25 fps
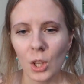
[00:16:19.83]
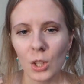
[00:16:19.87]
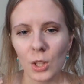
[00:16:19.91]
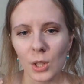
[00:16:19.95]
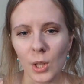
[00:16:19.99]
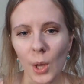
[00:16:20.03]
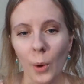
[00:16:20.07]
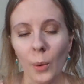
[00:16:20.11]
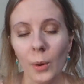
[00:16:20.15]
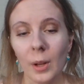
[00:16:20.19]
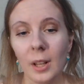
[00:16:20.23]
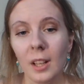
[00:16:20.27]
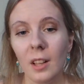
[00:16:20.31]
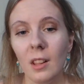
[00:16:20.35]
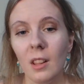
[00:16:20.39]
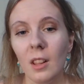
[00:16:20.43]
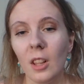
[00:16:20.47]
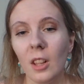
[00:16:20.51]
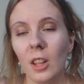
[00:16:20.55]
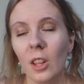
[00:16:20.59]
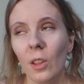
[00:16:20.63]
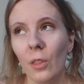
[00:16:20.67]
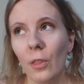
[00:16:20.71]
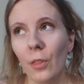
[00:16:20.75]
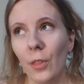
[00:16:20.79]
So
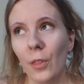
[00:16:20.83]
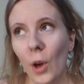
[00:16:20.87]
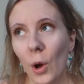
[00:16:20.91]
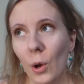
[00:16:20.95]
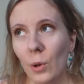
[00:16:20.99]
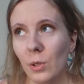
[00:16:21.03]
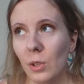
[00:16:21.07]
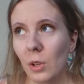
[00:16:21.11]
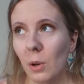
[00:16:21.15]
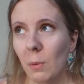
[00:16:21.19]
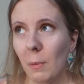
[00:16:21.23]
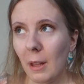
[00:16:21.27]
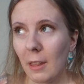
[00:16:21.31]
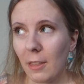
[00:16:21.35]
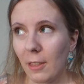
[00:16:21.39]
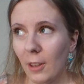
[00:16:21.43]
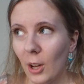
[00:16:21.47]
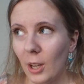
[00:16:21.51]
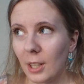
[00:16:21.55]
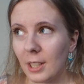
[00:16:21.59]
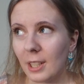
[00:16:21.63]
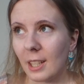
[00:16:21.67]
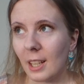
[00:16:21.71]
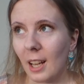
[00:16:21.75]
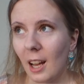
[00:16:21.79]
those are my
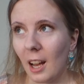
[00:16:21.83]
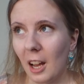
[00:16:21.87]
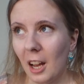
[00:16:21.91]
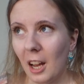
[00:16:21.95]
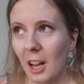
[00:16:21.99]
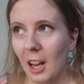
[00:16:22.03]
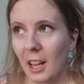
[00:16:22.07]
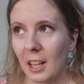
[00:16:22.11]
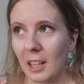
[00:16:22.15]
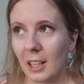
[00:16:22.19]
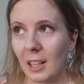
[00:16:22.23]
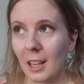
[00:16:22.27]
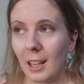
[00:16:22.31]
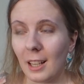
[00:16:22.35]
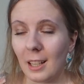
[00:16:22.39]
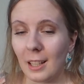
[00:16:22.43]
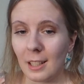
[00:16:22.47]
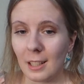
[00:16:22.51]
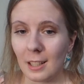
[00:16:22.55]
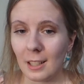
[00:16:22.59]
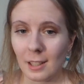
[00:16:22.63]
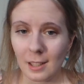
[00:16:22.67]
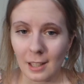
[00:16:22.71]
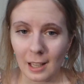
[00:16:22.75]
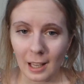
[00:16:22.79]
thoughts on
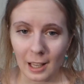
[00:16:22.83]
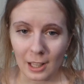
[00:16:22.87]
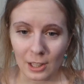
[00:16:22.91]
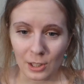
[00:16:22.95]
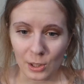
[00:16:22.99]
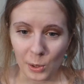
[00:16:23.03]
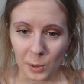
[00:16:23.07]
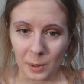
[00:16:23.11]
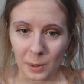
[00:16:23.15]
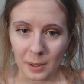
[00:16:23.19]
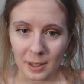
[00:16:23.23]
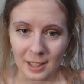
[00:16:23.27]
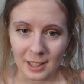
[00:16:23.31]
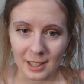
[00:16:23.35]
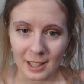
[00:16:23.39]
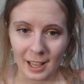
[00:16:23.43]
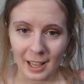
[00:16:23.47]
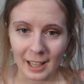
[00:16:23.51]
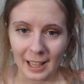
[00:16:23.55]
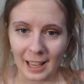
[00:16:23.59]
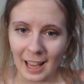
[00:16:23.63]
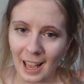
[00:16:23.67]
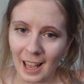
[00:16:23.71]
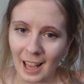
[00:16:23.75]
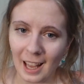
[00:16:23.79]
C.S. Lewis.
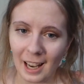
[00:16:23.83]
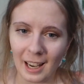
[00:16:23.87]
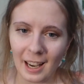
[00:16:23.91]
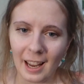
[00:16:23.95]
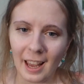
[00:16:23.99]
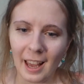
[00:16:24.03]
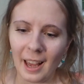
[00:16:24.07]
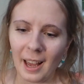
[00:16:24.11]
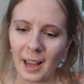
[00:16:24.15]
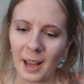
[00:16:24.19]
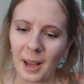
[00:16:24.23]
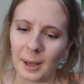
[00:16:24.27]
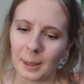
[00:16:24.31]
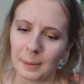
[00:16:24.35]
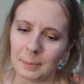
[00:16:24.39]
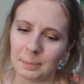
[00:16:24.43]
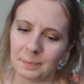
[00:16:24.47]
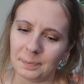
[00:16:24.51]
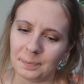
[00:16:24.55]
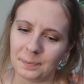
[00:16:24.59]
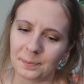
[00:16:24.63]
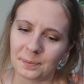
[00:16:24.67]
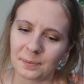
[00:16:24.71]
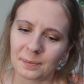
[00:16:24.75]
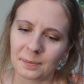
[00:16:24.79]
Again,
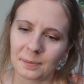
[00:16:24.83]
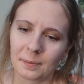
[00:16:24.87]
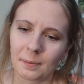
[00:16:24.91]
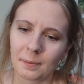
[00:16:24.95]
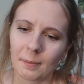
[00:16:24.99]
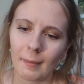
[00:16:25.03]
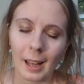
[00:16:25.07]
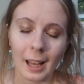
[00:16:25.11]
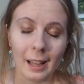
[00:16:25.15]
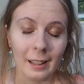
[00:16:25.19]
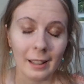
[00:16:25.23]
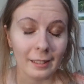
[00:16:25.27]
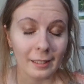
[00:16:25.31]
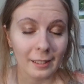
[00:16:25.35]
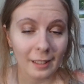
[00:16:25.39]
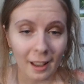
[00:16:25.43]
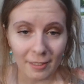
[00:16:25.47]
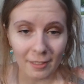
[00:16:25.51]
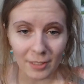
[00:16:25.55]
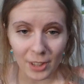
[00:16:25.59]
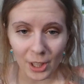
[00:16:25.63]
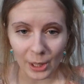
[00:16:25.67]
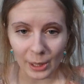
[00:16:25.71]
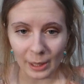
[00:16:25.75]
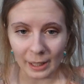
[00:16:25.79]
I
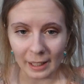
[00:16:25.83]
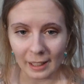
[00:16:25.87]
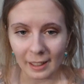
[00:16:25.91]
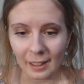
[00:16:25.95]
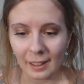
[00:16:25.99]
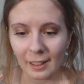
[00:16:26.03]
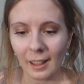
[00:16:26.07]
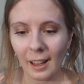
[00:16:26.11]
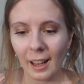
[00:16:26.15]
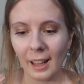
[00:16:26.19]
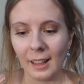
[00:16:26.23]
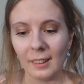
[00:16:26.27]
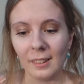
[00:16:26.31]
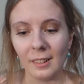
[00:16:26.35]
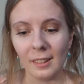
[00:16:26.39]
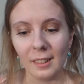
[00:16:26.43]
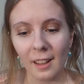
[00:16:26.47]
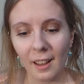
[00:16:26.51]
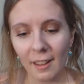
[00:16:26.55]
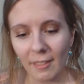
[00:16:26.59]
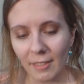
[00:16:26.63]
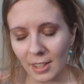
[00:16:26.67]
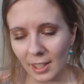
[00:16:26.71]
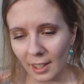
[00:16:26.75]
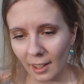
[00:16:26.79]
love Narnia. I
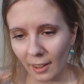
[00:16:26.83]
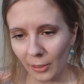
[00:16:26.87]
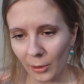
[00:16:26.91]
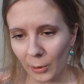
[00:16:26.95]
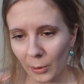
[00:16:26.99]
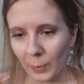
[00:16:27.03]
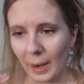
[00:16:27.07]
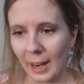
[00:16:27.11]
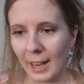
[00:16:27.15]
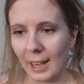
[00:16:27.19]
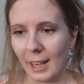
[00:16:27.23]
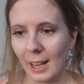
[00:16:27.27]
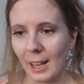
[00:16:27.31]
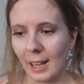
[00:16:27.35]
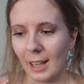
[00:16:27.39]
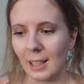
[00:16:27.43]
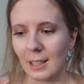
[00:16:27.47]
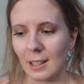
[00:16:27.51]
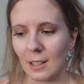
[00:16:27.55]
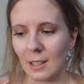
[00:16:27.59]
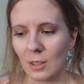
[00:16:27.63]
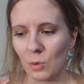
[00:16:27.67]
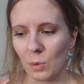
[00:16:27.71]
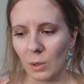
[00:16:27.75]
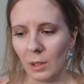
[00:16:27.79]
love his other
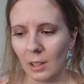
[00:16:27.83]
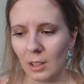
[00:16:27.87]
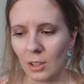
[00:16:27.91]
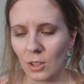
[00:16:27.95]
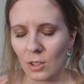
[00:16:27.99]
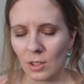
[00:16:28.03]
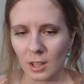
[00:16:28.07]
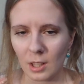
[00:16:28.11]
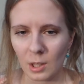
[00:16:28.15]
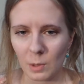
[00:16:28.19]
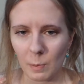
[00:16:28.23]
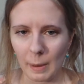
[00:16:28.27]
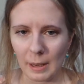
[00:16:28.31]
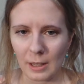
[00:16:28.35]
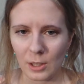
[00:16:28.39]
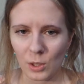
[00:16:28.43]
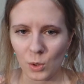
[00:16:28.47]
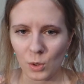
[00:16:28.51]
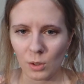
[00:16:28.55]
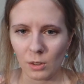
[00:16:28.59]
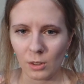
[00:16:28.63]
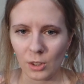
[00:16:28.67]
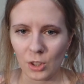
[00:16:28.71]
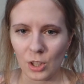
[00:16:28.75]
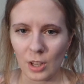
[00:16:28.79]
writings. It's really just the space
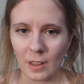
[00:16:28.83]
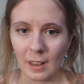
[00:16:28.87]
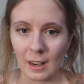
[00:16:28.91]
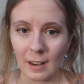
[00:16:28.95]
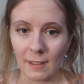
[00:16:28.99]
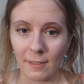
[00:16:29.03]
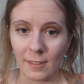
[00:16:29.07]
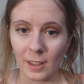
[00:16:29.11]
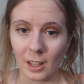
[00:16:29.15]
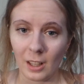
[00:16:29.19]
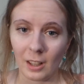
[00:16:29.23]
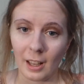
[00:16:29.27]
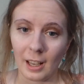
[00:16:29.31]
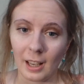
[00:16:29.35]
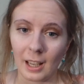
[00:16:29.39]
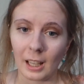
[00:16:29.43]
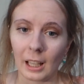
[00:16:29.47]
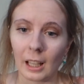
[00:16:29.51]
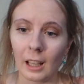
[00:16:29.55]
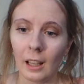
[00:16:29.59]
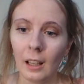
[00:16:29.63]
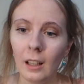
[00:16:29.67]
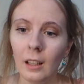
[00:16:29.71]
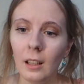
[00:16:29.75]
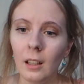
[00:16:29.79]
trilogy that I feel like
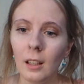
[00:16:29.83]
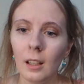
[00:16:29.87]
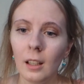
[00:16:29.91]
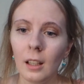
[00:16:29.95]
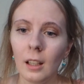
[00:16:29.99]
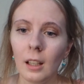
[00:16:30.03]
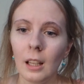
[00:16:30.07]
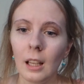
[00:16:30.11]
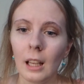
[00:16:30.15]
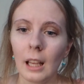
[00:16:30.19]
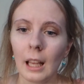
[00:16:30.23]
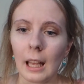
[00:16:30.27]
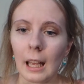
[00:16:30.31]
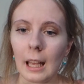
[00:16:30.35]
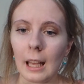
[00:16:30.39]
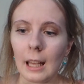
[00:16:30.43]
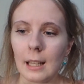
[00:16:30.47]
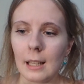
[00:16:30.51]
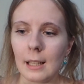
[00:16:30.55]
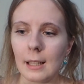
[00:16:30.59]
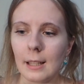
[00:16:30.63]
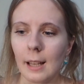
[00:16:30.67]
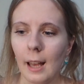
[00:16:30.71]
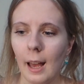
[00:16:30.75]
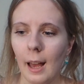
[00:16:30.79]

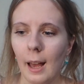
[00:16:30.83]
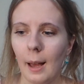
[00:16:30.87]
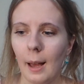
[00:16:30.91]
is